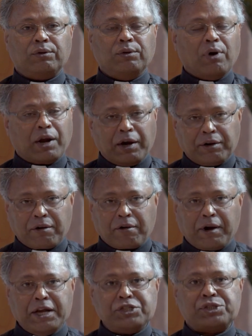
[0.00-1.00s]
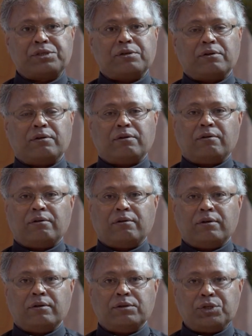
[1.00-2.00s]
you are encouraged
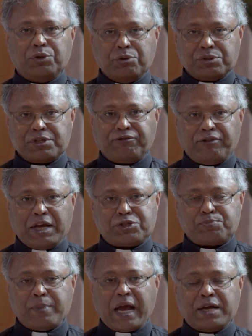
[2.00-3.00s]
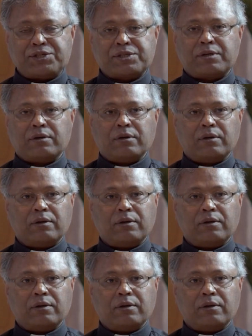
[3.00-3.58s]
to use the face mask